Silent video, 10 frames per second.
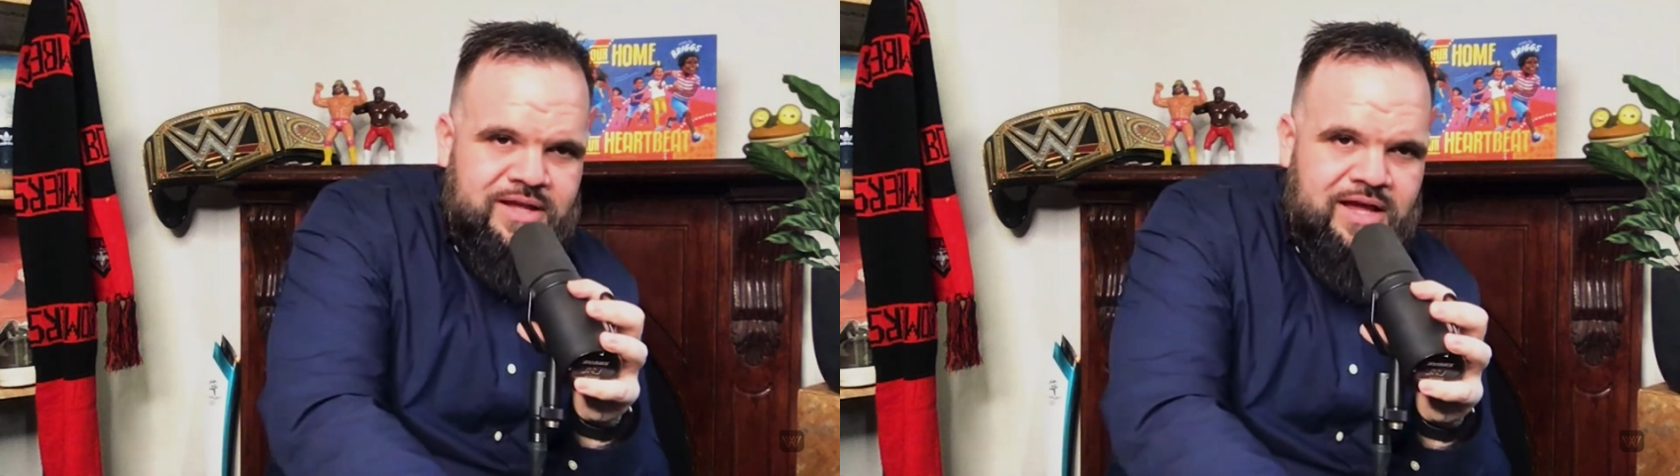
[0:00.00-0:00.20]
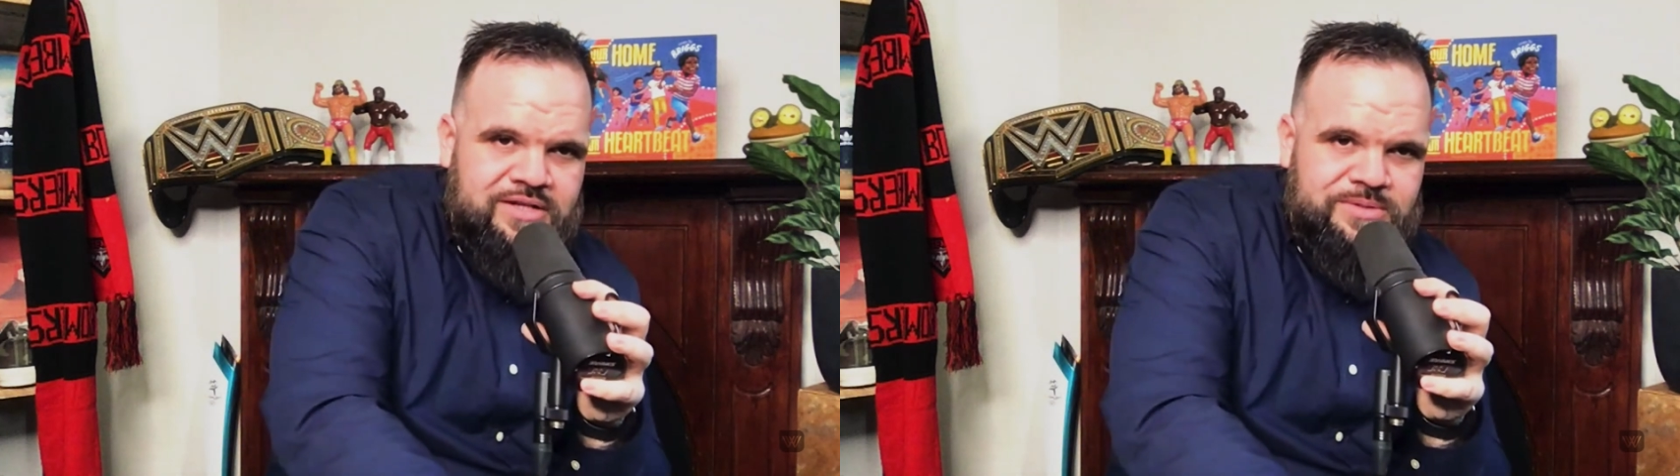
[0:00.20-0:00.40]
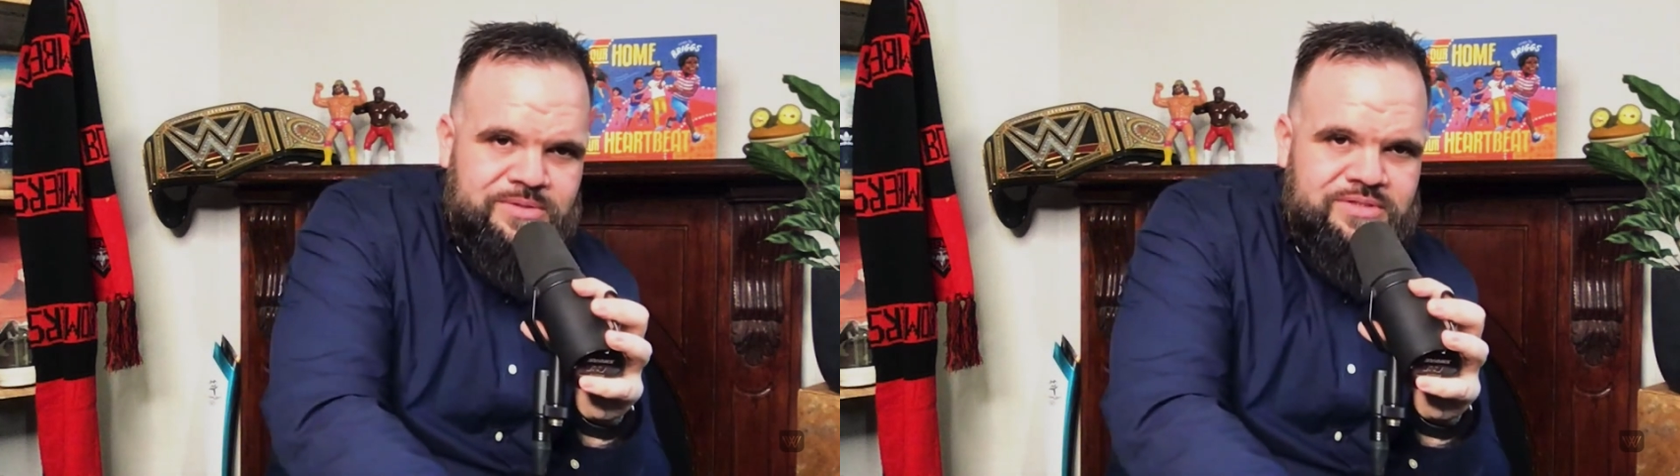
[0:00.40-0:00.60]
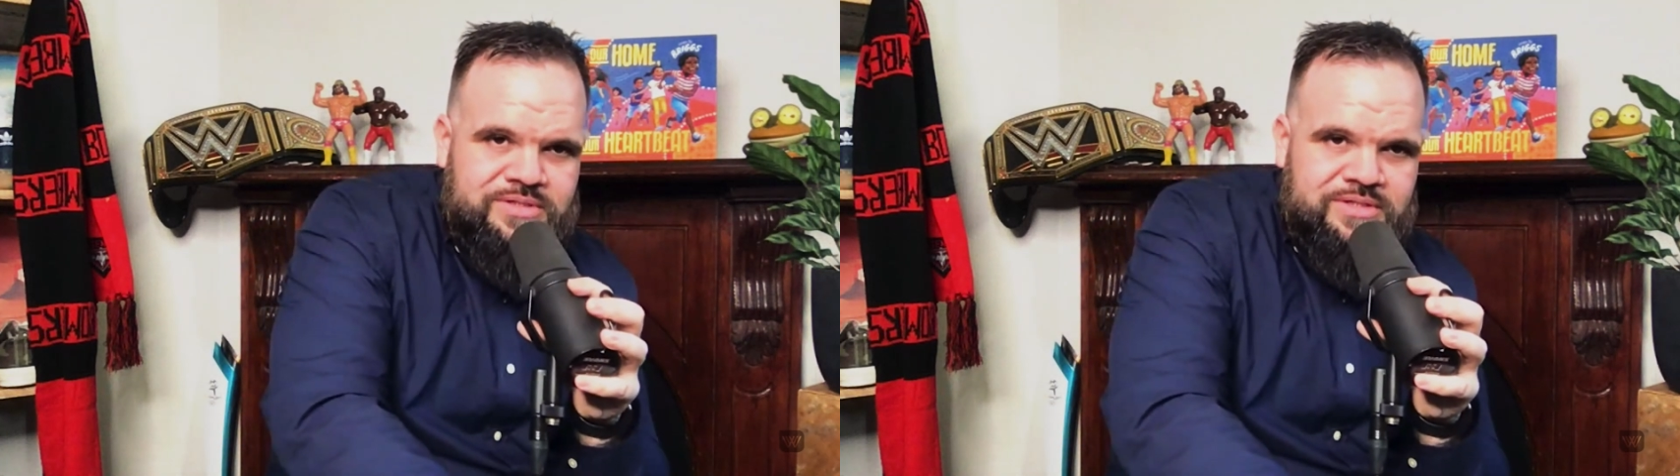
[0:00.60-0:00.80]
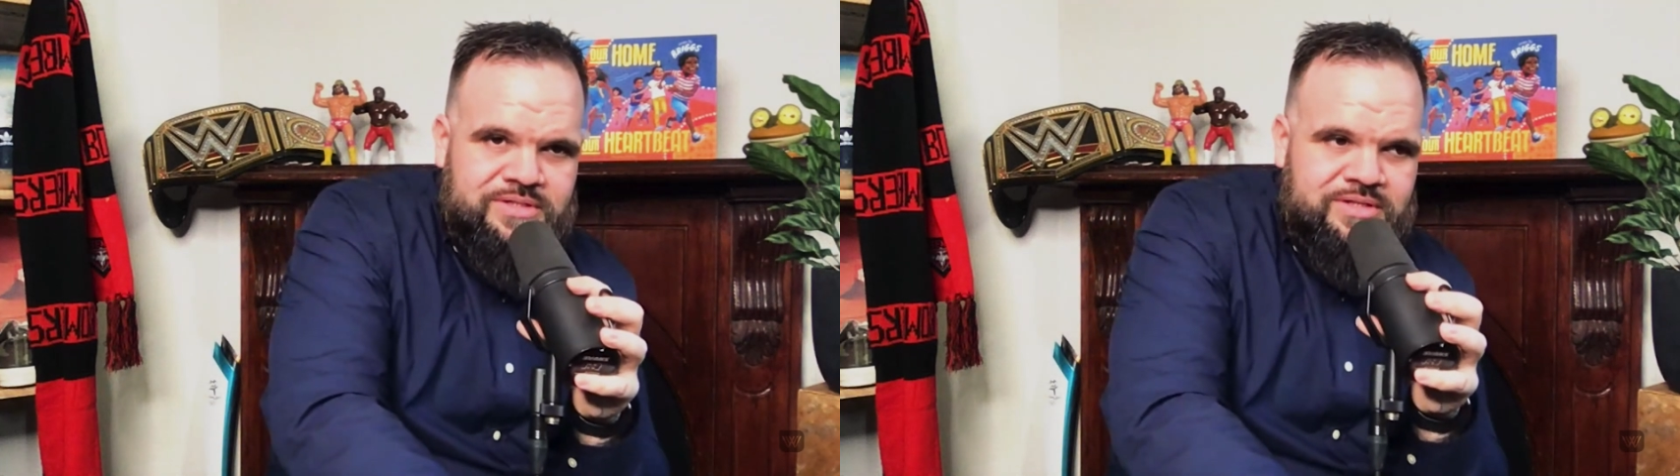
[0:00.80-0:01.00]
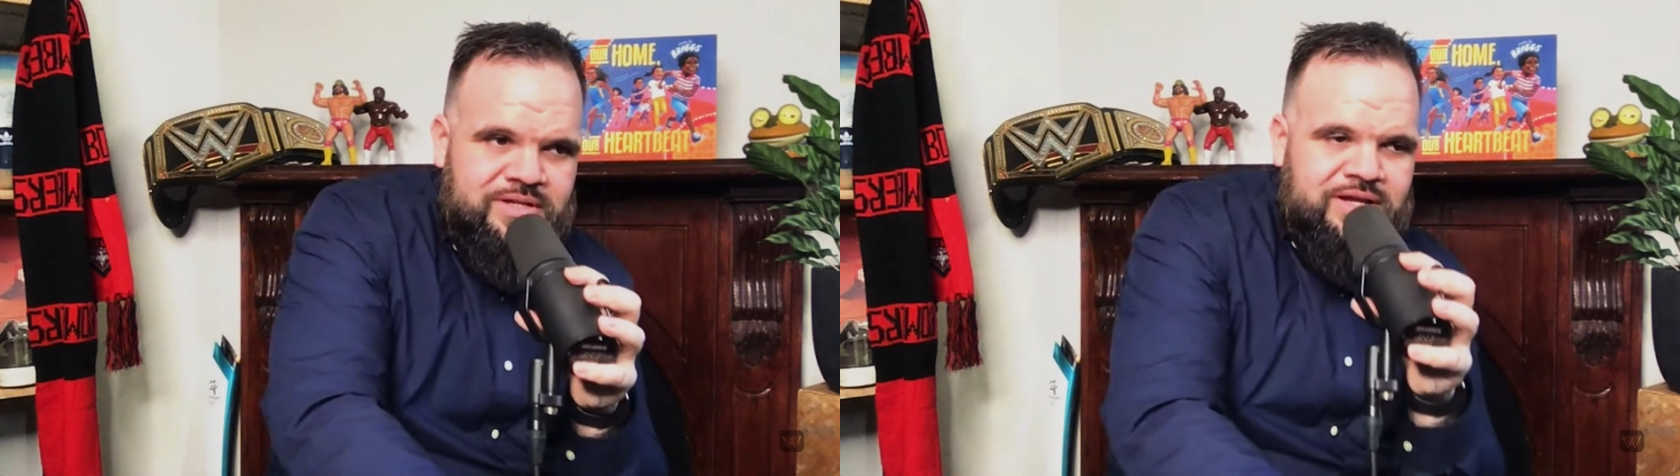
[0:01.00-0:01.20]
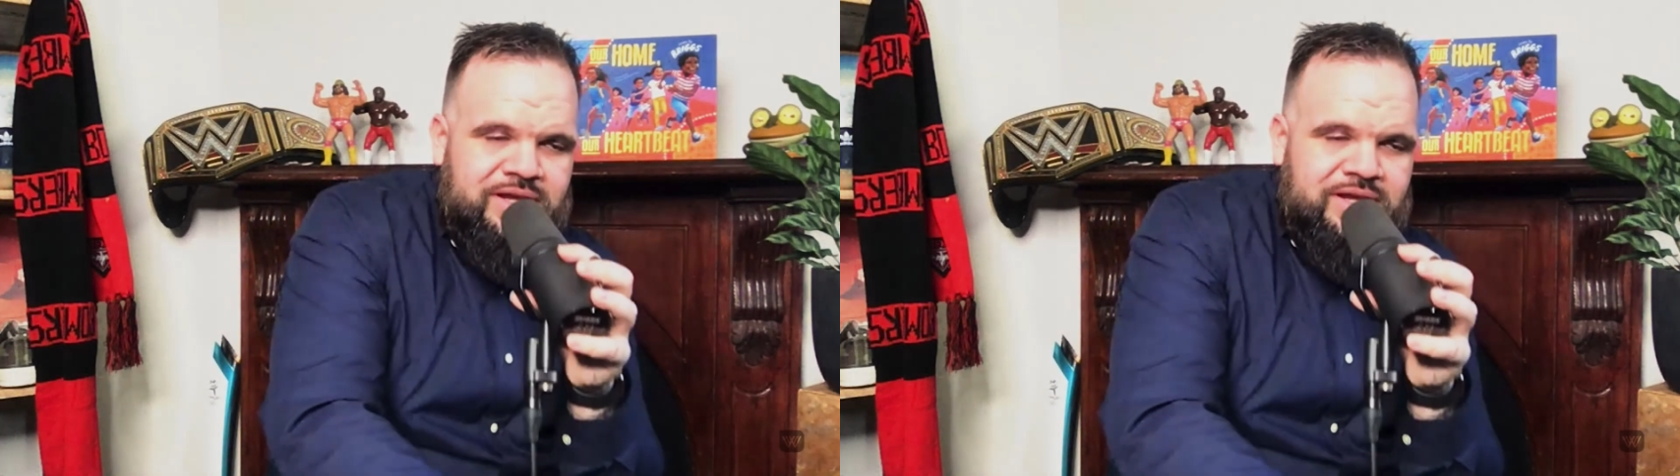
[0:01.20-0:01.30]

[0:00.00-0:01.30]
cartoons and